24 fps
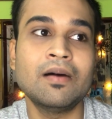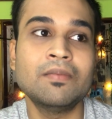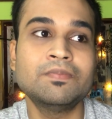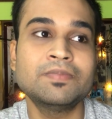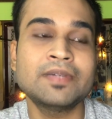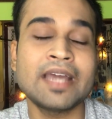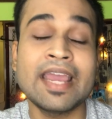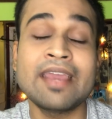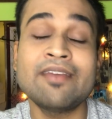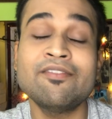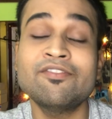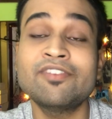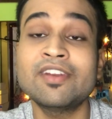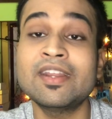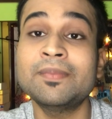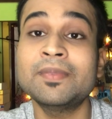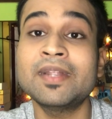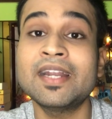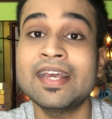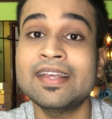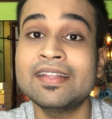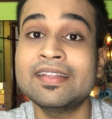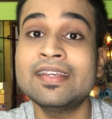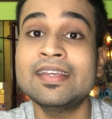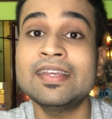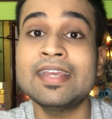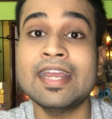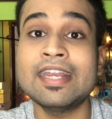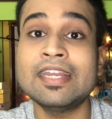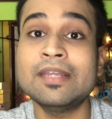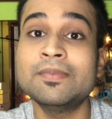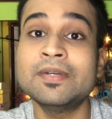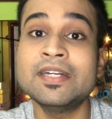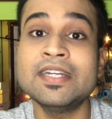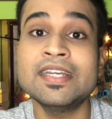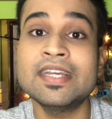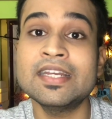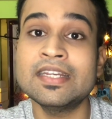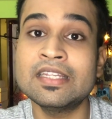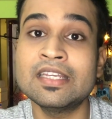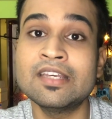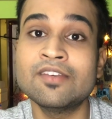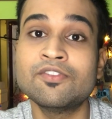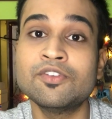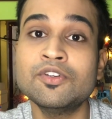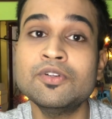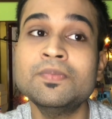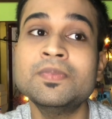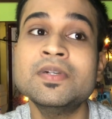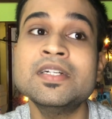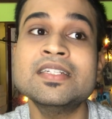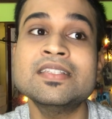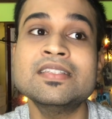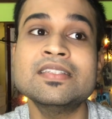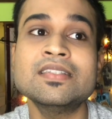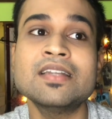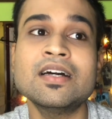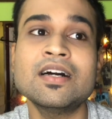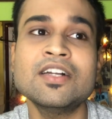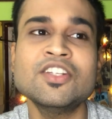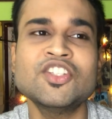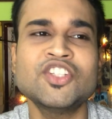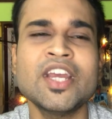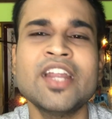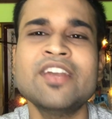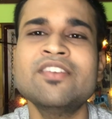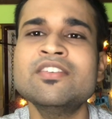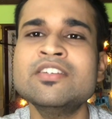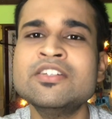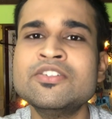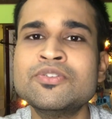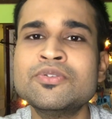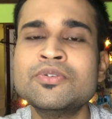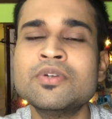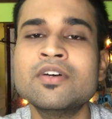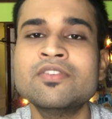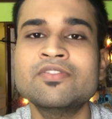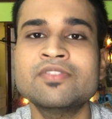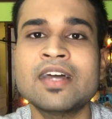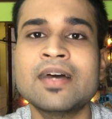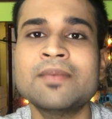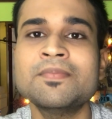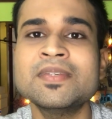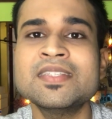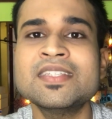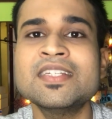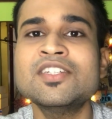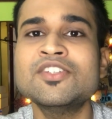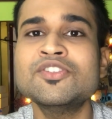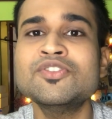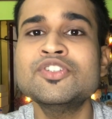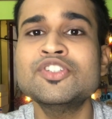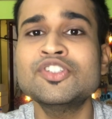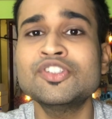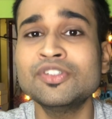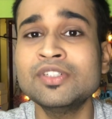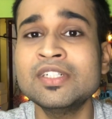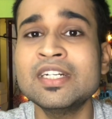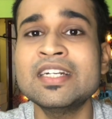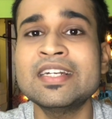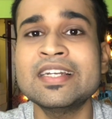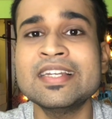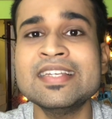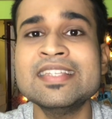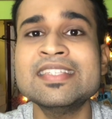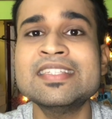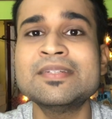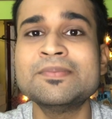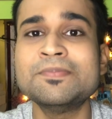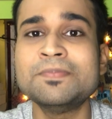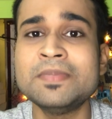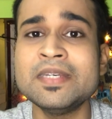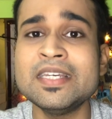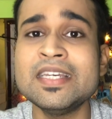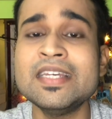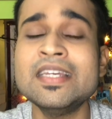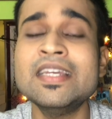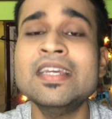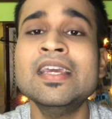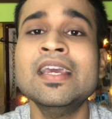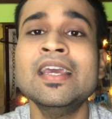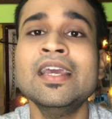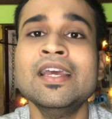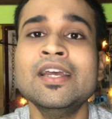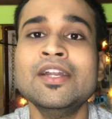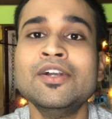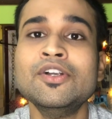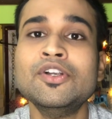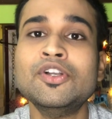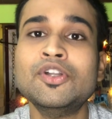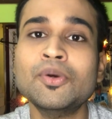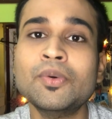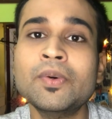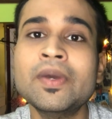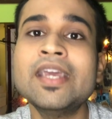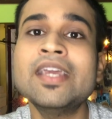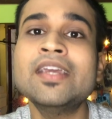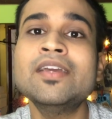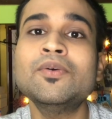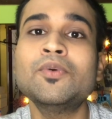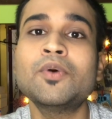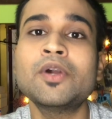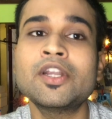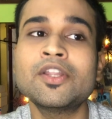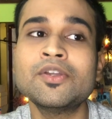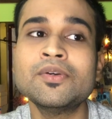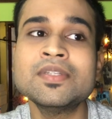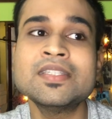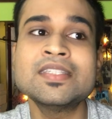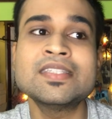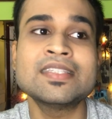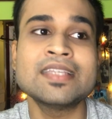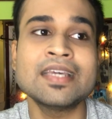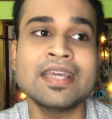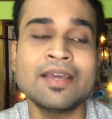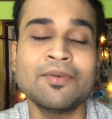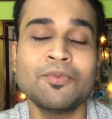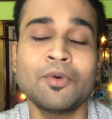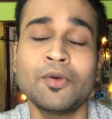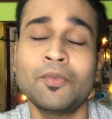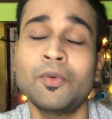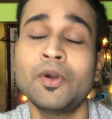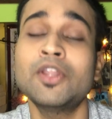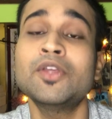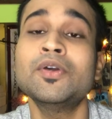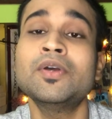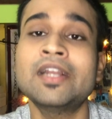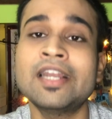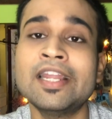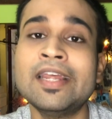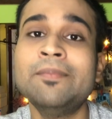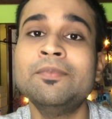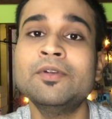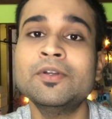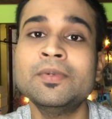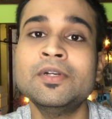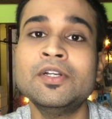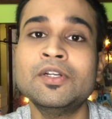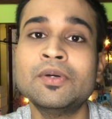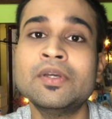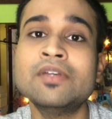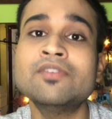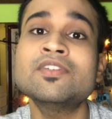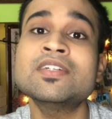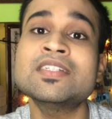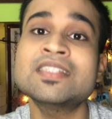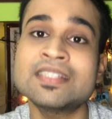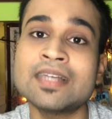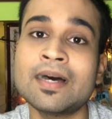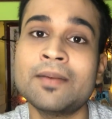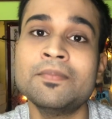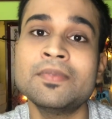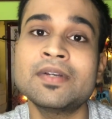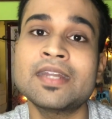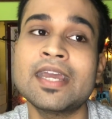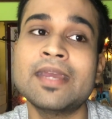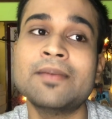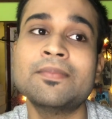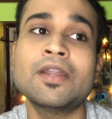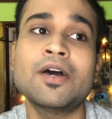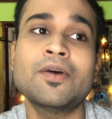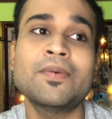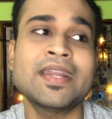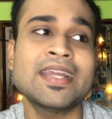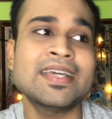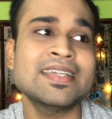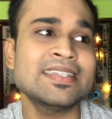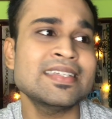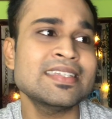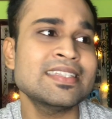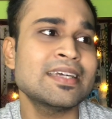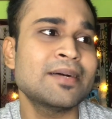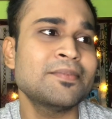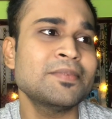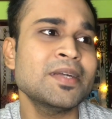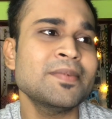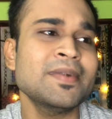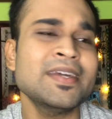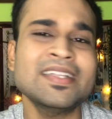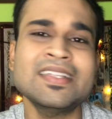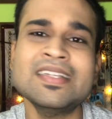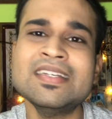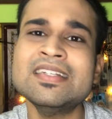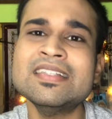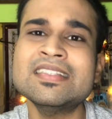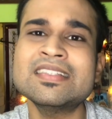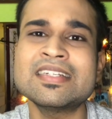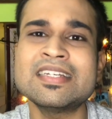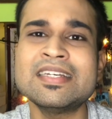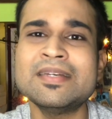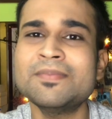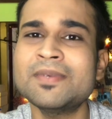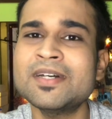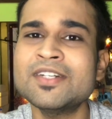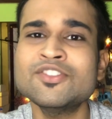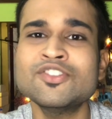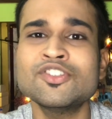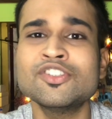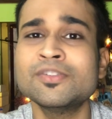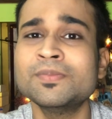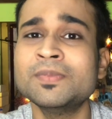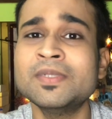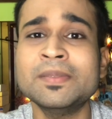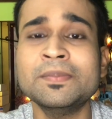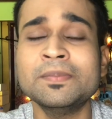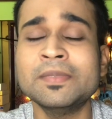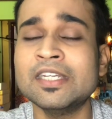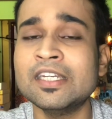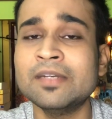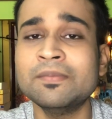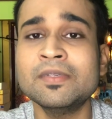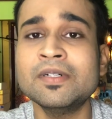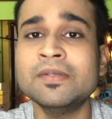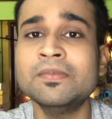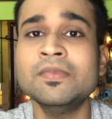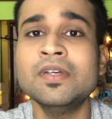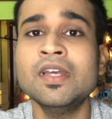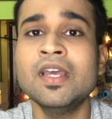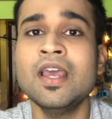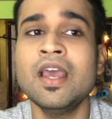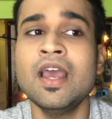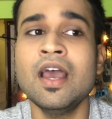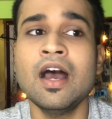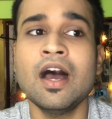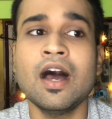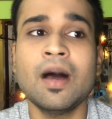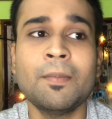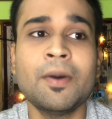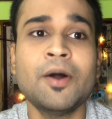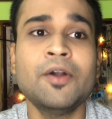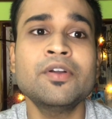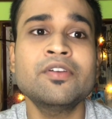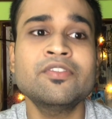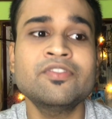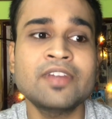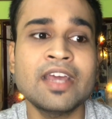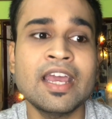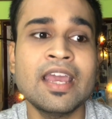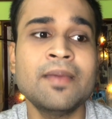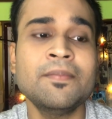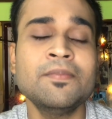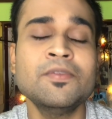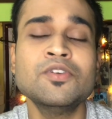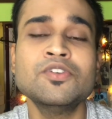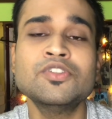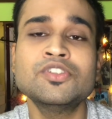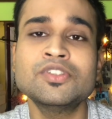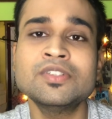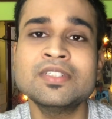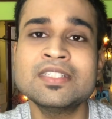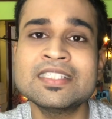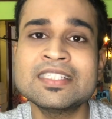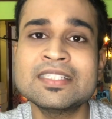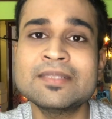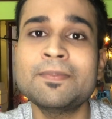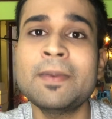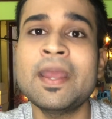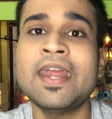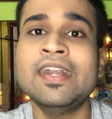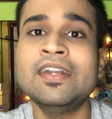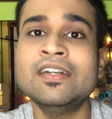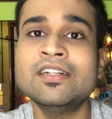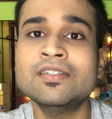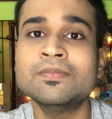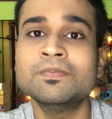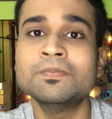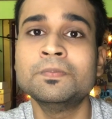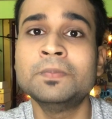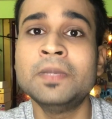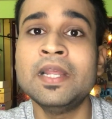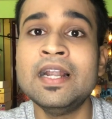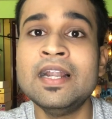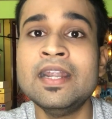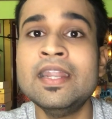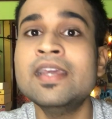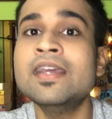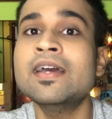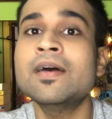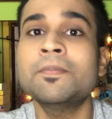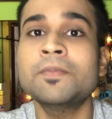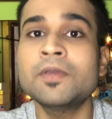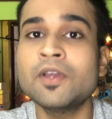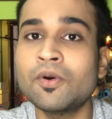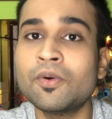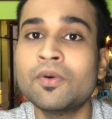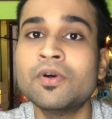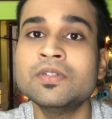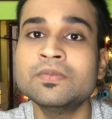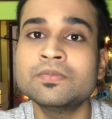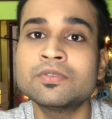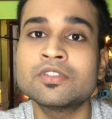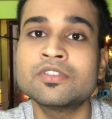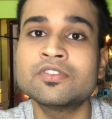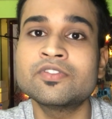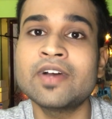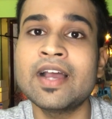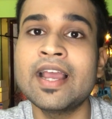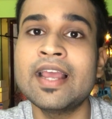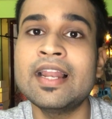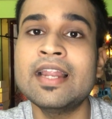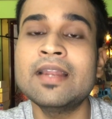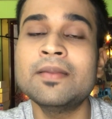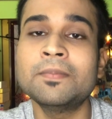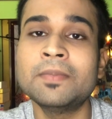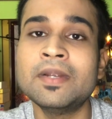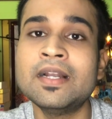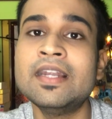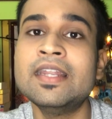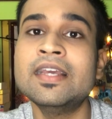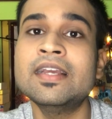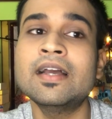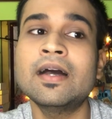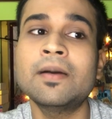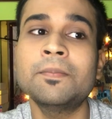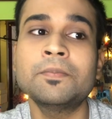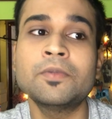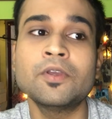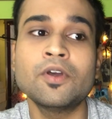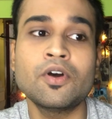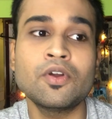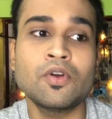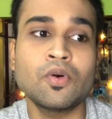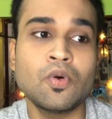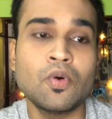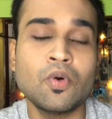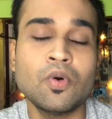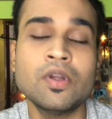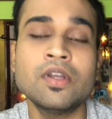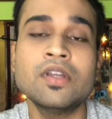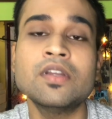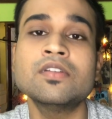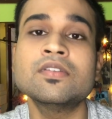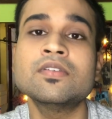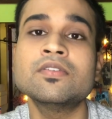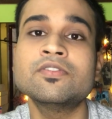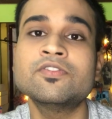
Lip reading: time frame that I think anybody can give you. But a general rule of thumb is that you should at least be doing what you say, or what you claim to be doing, for some time. Now when I say some time, I think 3 months should be a minimum amount of time you should spend building up your own profile and building up your own